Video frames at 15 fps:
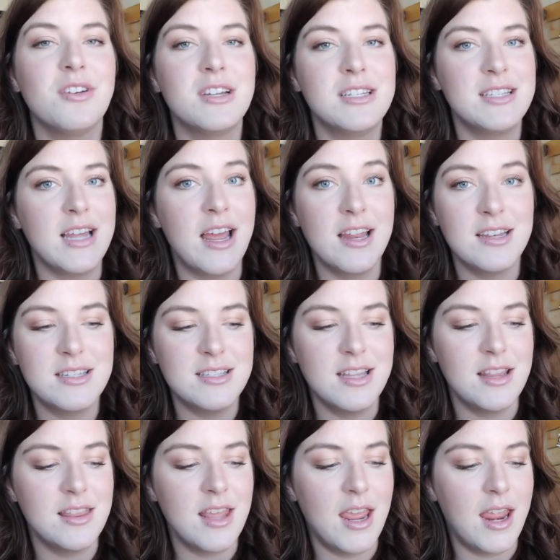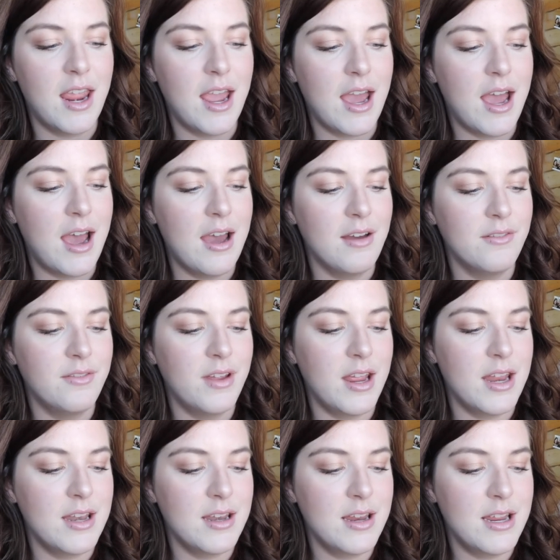scents that they have,
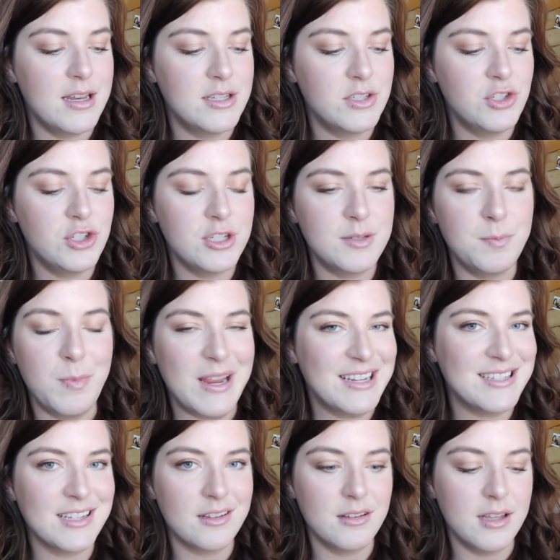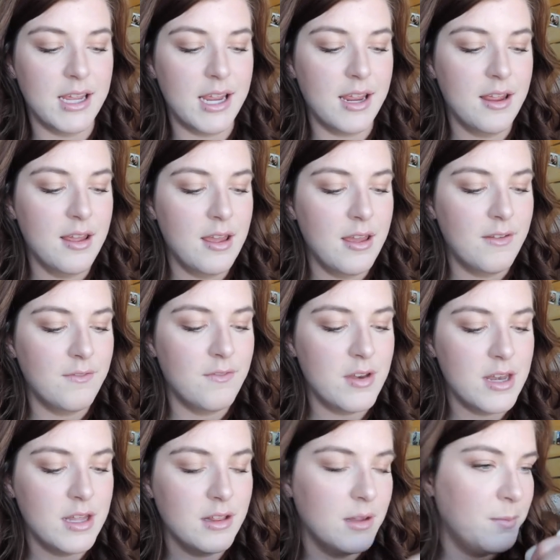and it's just basically
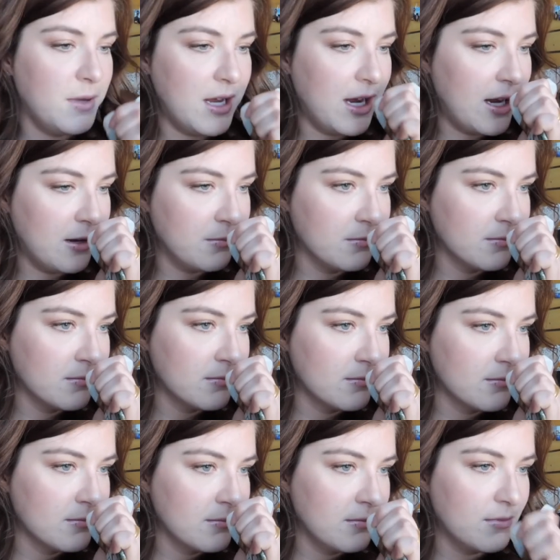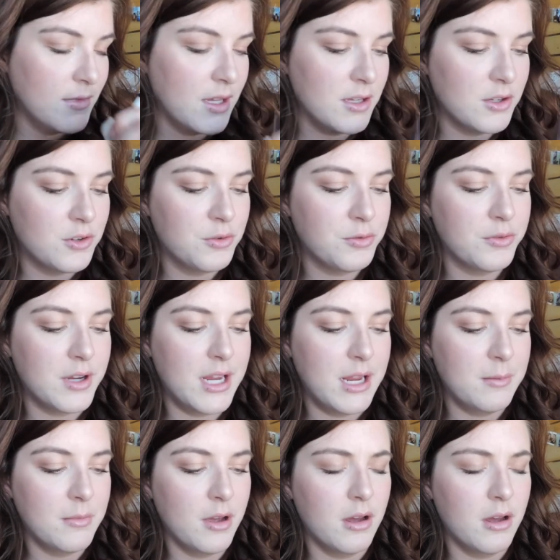vanilla bean and cream.